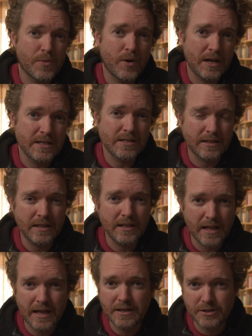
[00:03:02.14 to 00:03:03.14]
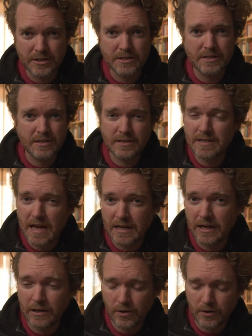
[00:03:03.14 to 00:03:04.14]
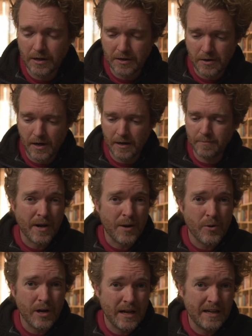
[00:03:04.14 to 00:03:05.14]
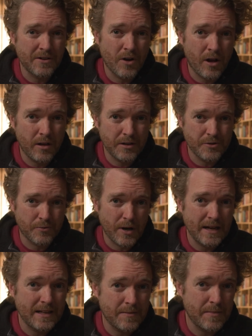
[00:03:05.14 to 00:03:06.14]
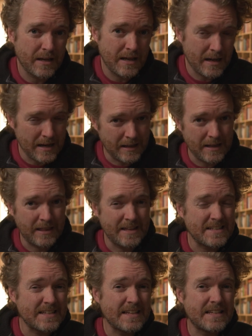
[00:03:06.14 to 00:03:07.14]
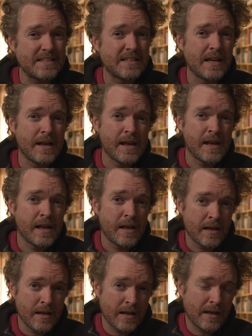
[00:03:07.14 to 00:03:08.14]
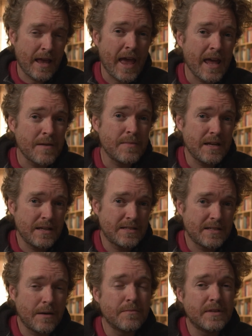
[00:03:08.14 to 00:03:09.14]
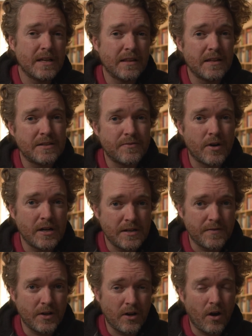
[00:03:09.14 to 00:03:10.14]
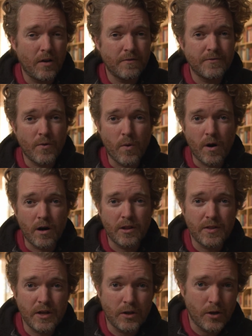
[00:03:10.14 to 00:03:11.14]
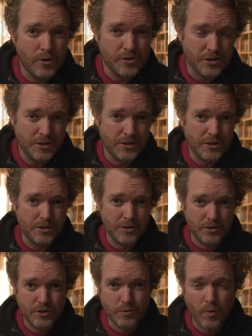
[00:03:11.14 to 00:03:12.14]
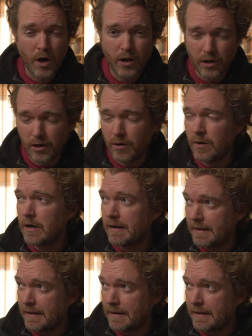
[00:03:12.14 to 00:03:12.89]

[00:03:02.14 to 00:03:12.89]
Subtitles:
more easily than just taking a look at God. But I want to acknowledge right at the beginning that this can be something that's very difficult for theologians to swallow.